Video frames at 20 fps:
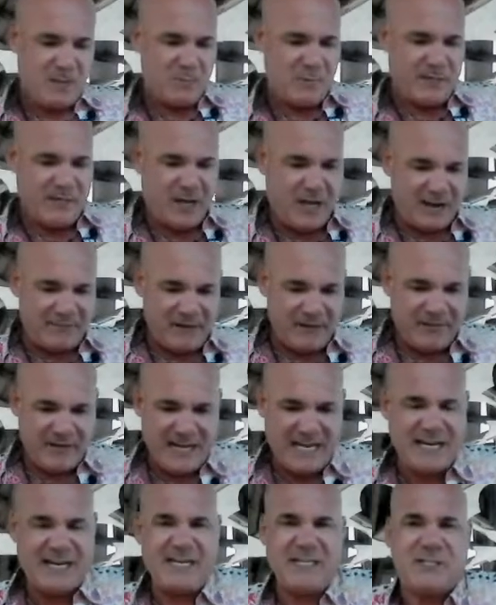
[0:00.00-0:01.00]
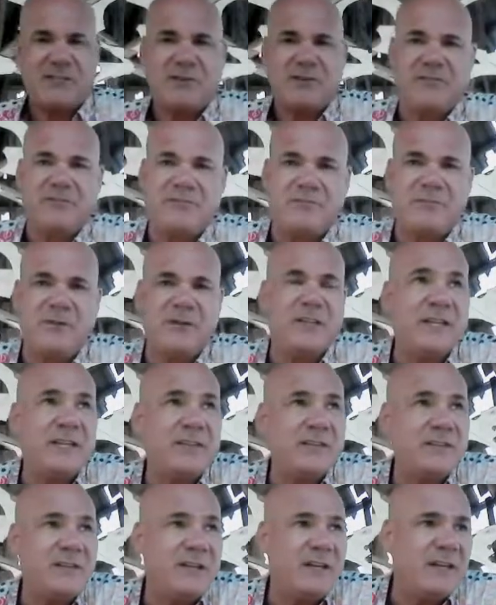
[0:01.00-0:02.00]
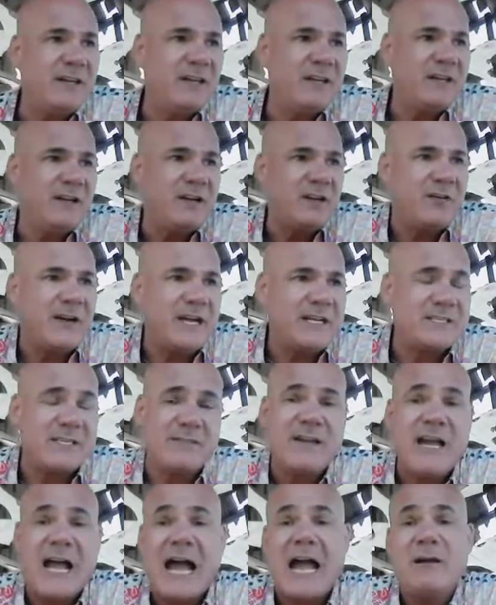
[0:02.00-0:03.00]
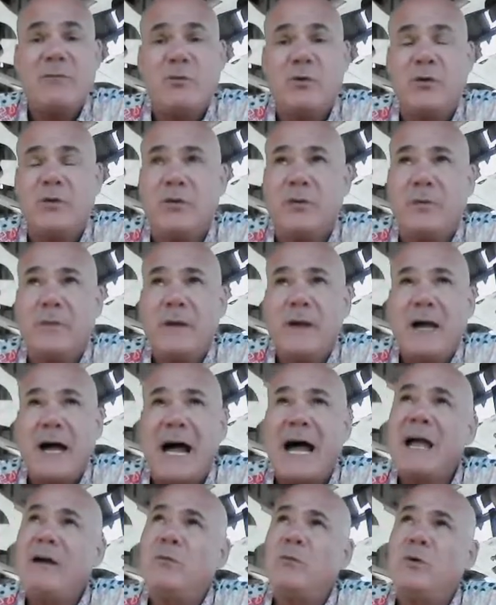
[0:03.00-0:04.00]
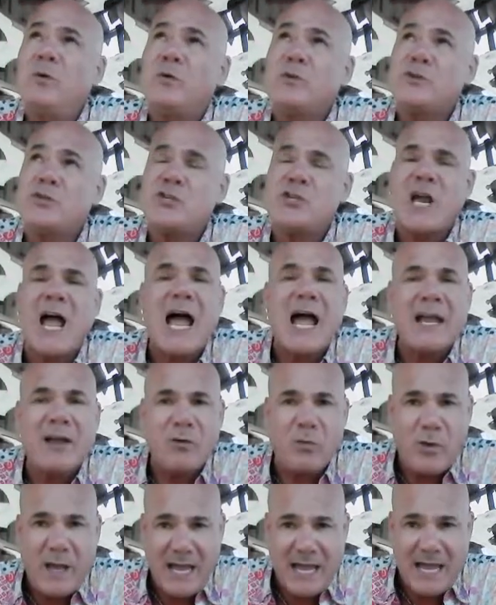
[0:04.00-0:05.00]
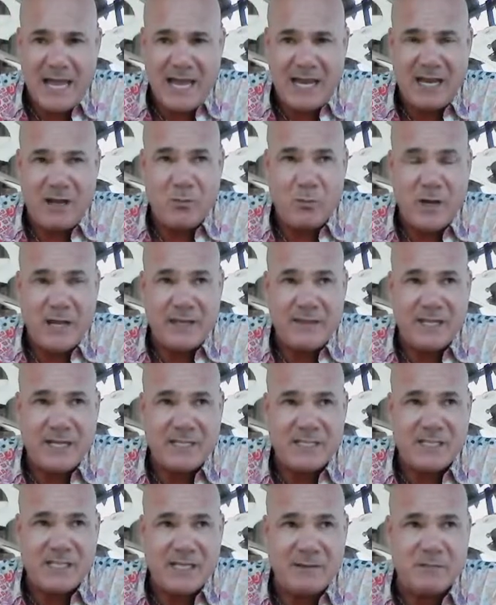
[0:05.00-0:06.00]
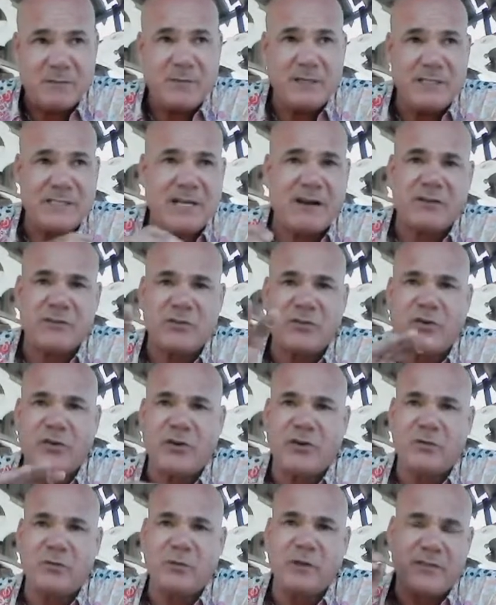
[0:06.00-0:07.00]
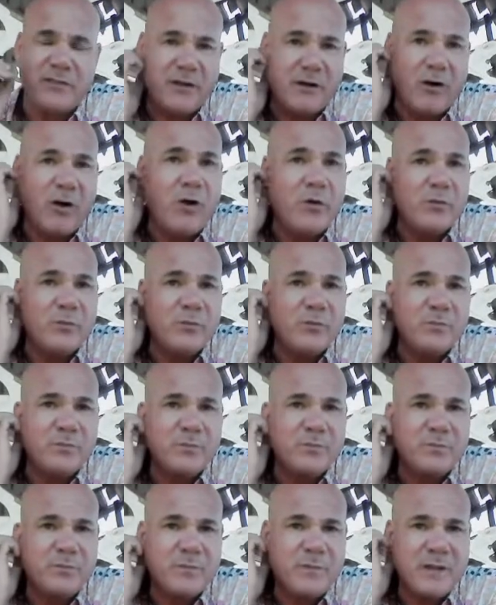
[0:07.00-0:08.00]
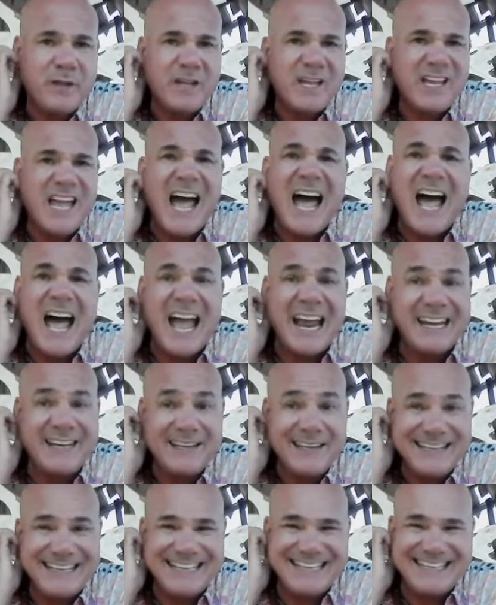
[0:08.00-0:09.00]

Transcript: But no, I've never had any sort of really aggressive. I will shy away when they seem to be territorial with their own kind.